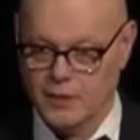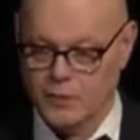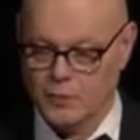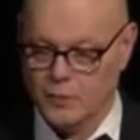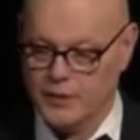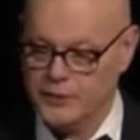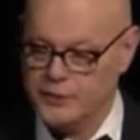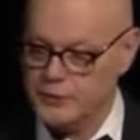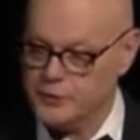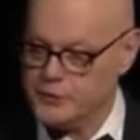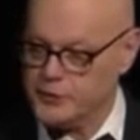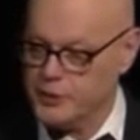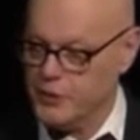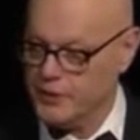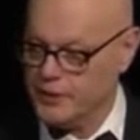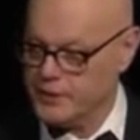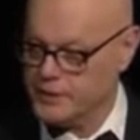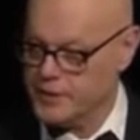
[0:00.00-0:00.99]
We do
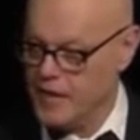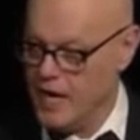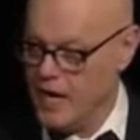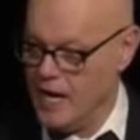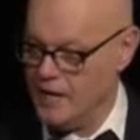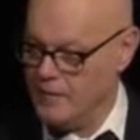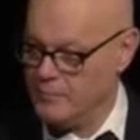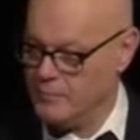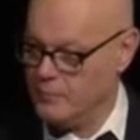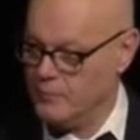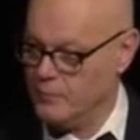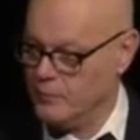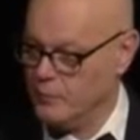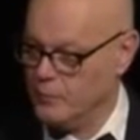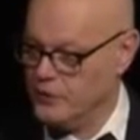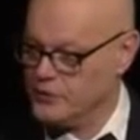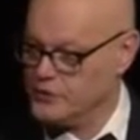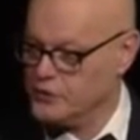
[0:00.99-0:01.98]
so at a time
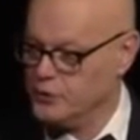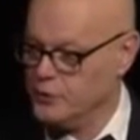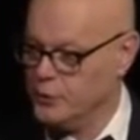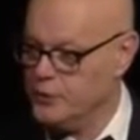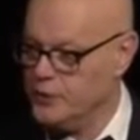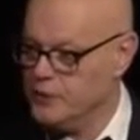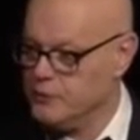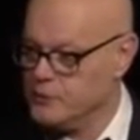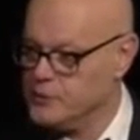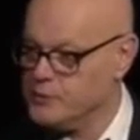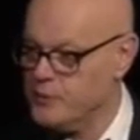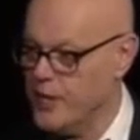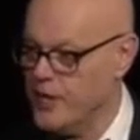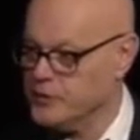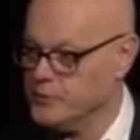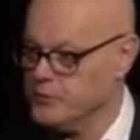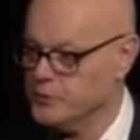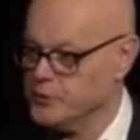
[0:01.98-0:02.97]
when saluting
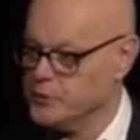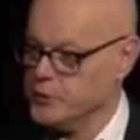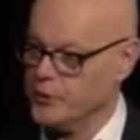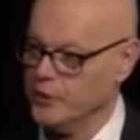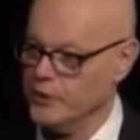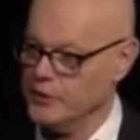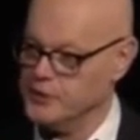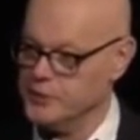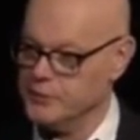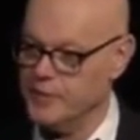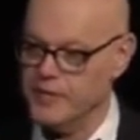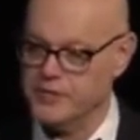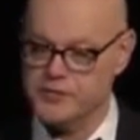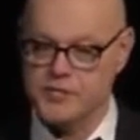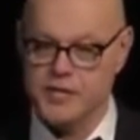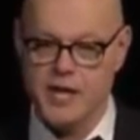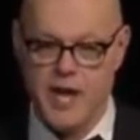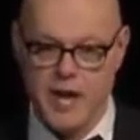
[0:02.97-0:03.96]
responsible journalism
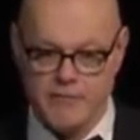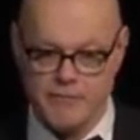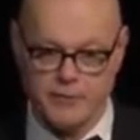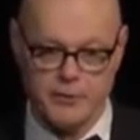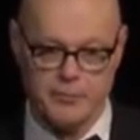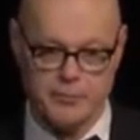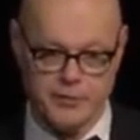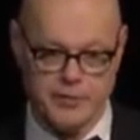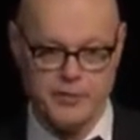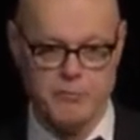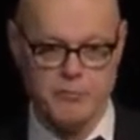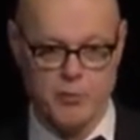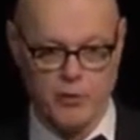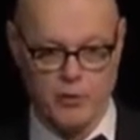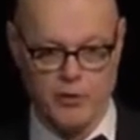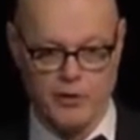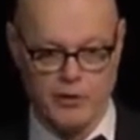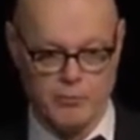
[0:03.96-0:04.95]
has never been
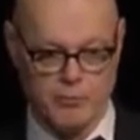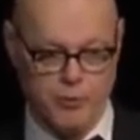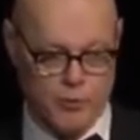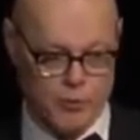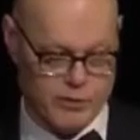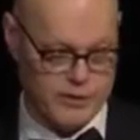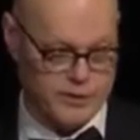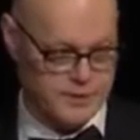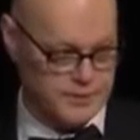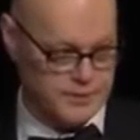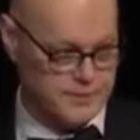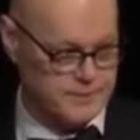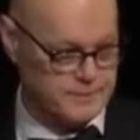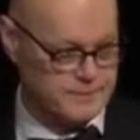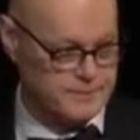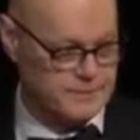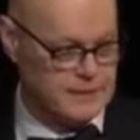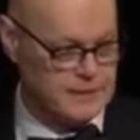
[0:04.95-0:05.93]
more important.
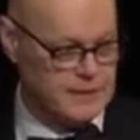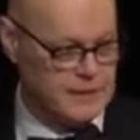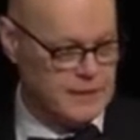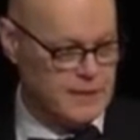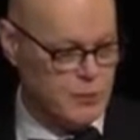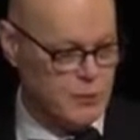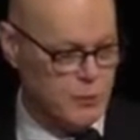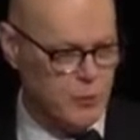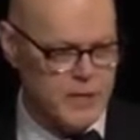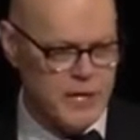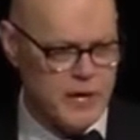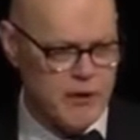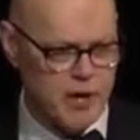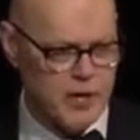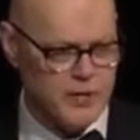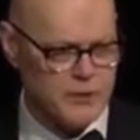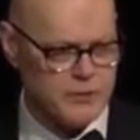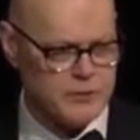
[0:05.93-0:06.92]
We
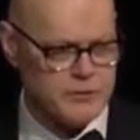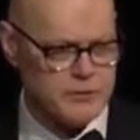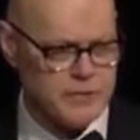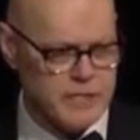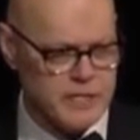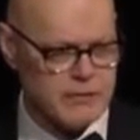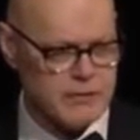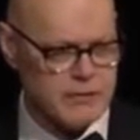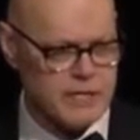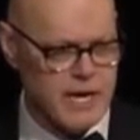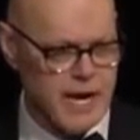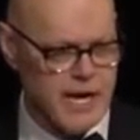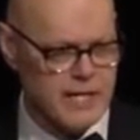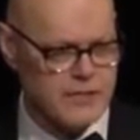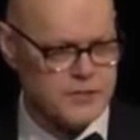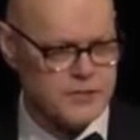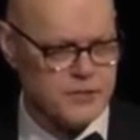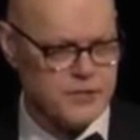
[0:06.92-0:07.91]
are under near
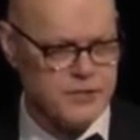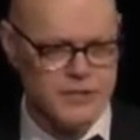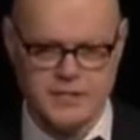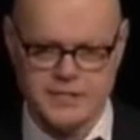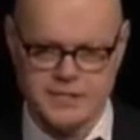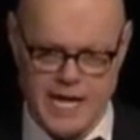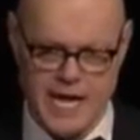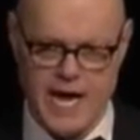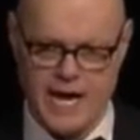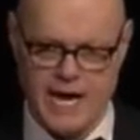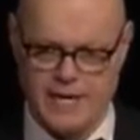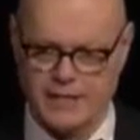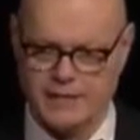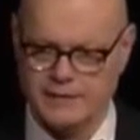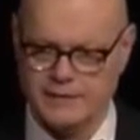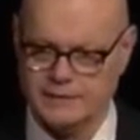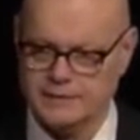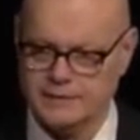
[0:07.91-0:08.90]
constant
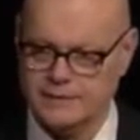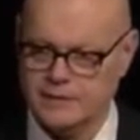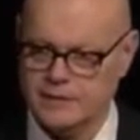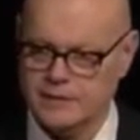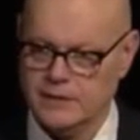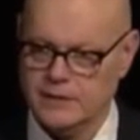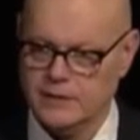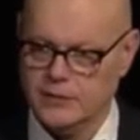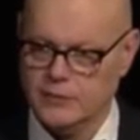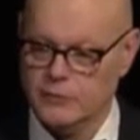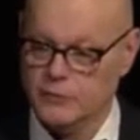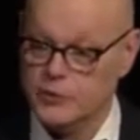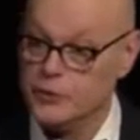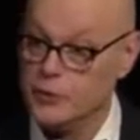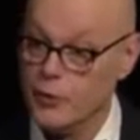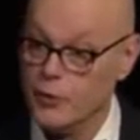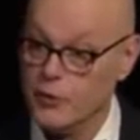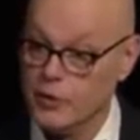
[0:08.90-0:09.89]
attack
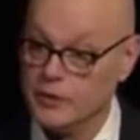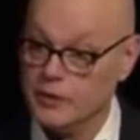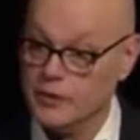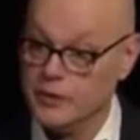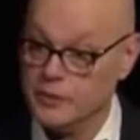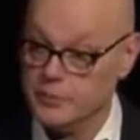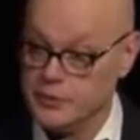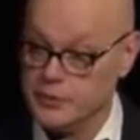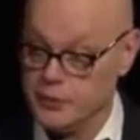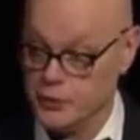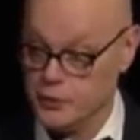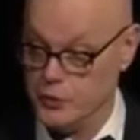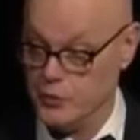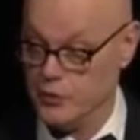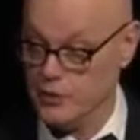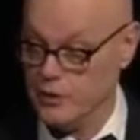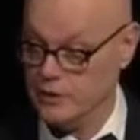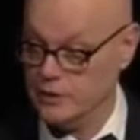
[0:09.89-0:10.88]
rhetorically to be
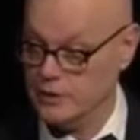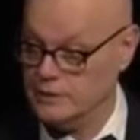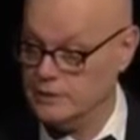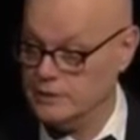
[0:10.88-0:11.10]
sure,